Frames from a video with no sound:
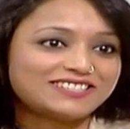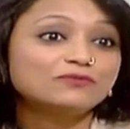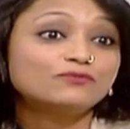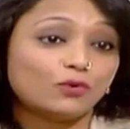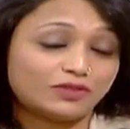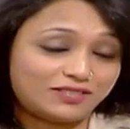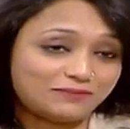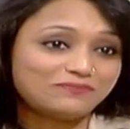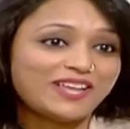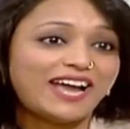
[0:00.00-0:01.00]
4th.
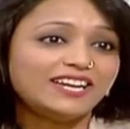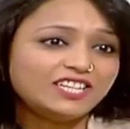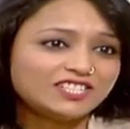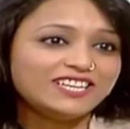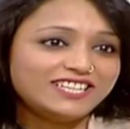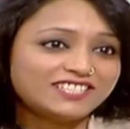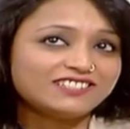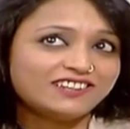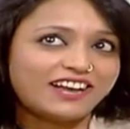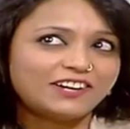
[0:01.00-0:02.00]
And each
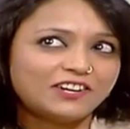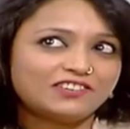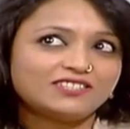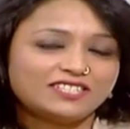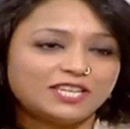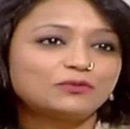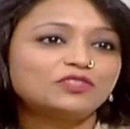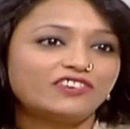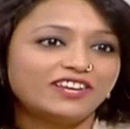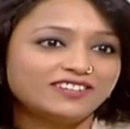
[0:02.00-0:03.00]
accreditation stays for
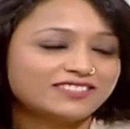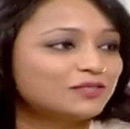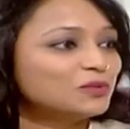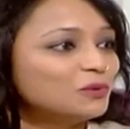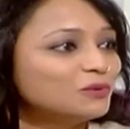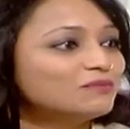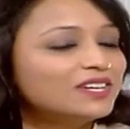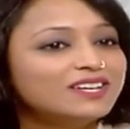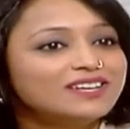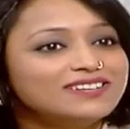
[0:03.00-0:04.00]
3 years. So,
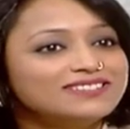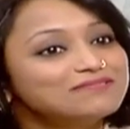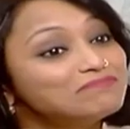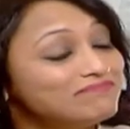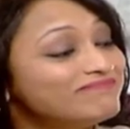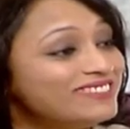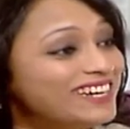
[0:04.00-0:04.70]
yeah.